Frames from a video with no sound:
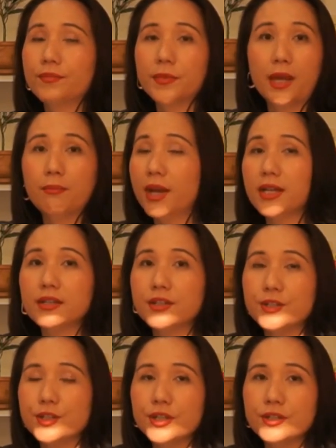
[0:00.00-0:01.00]
can make the
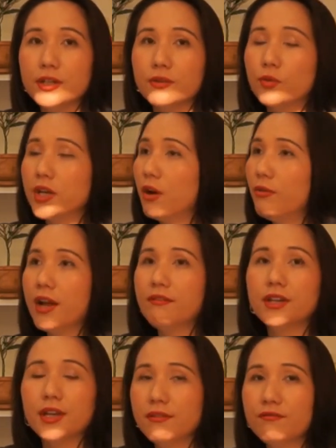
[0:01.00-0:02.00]
decision. We don't have
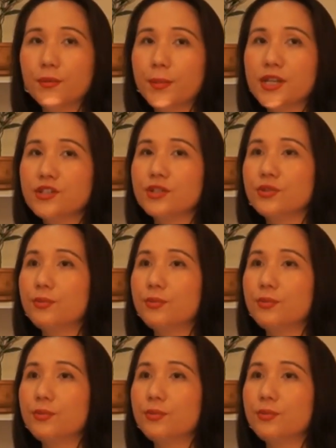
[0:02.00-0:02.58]
the information